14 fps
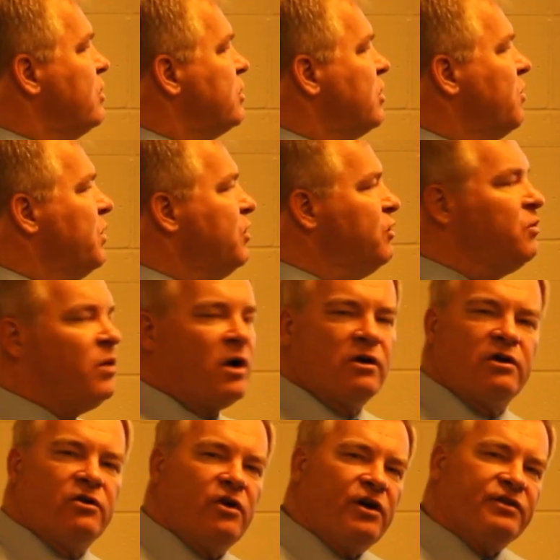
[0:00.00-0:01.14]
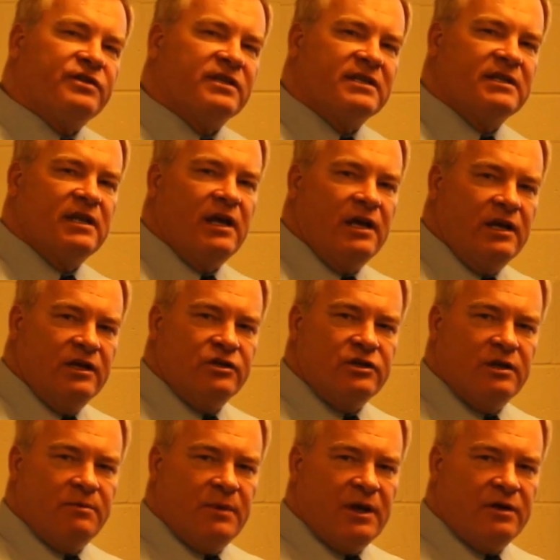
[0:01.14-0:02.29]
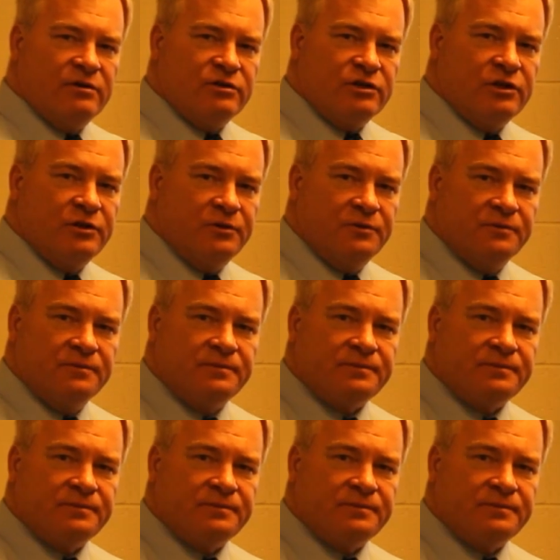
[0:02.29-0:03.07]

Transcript: So when you walk across the stage in May or June,